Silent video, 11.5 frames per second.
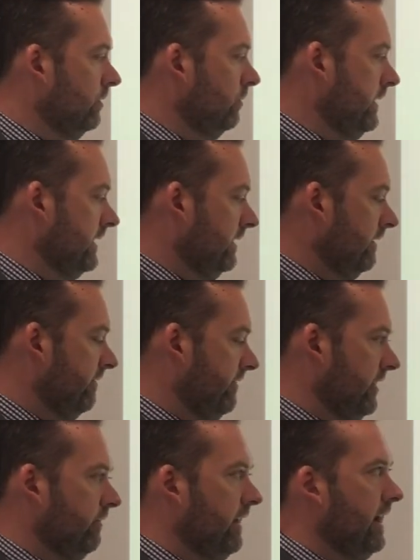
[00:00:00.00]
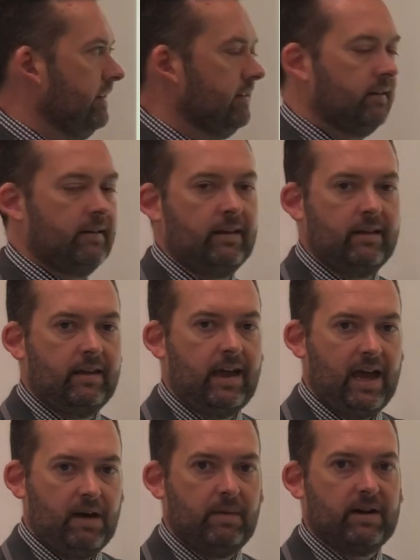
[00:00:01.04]
we can figure out
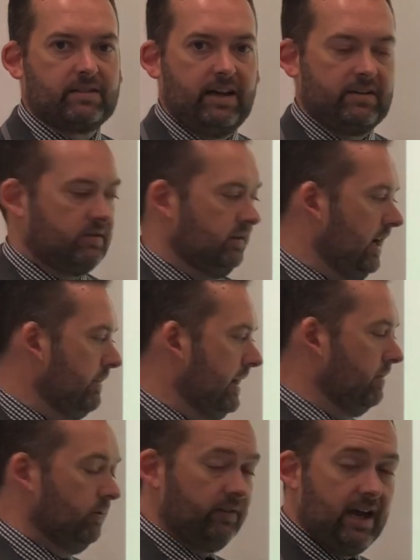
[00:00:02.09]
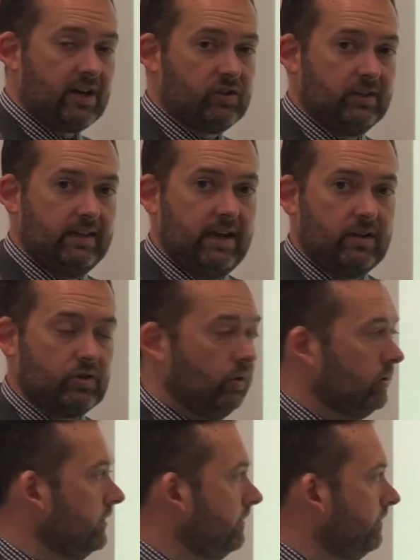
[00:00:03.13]
how much calcium carbonate was actually in our
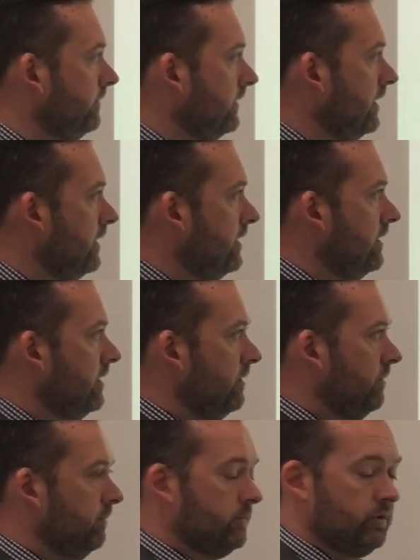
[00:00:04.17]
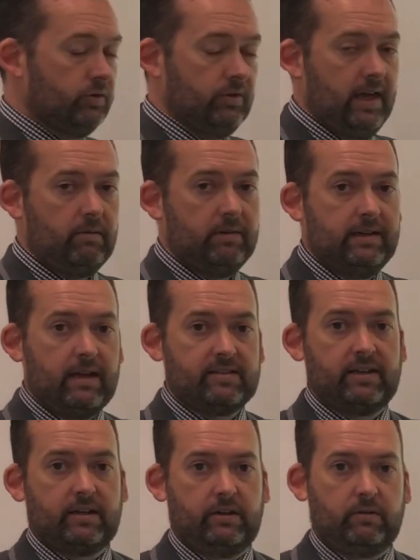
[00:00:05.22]
chalk. To do that, we need our
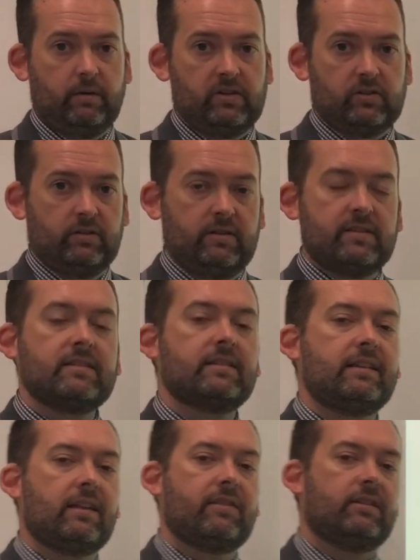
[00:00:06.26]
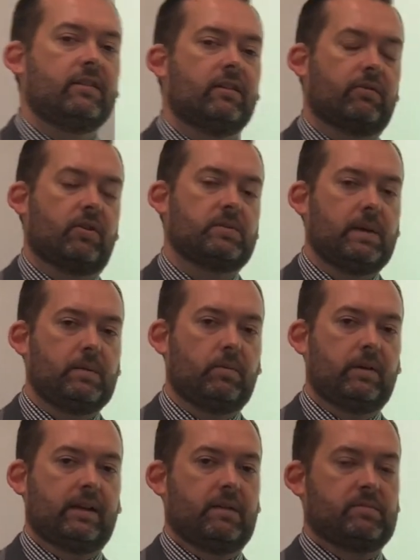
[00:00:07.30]
second equation. This is another thing that throws people
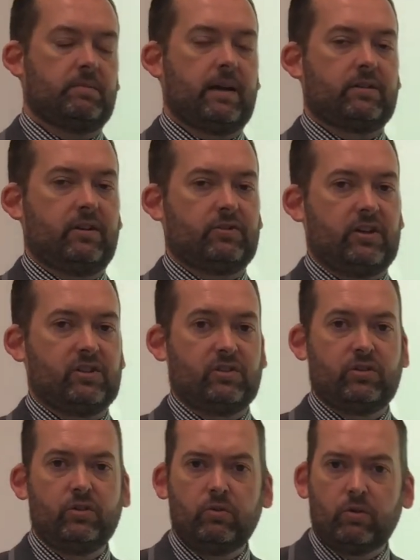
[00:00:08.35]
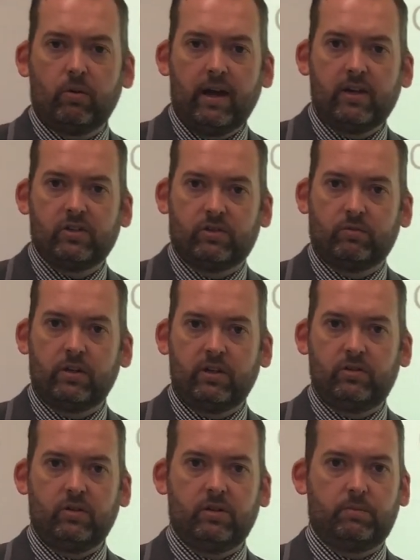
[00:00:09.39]
when it comes to back titrations. Two equations, what do?
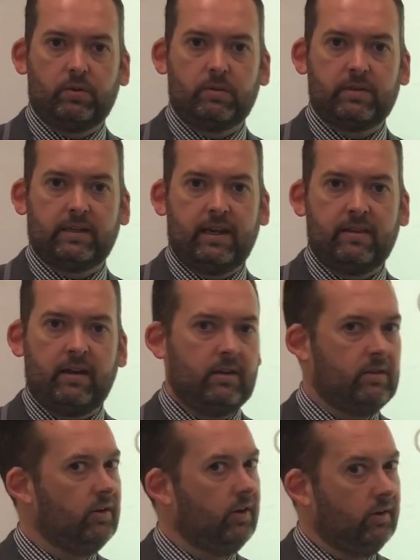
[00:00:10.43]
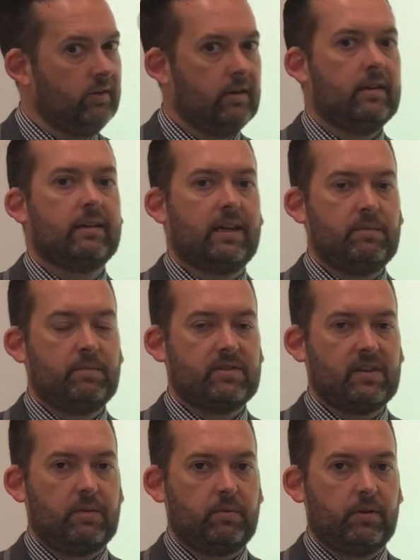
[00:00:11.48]
Do you put them together? No, keep them as
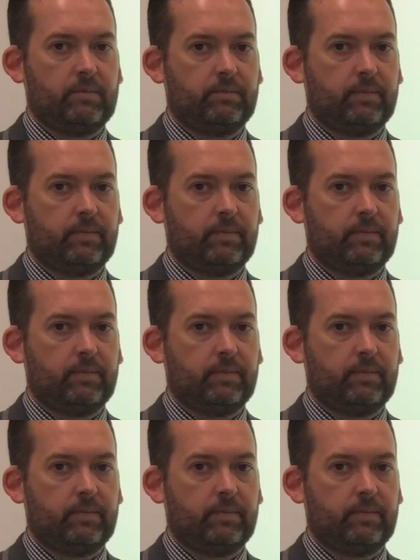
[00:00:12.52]
separate.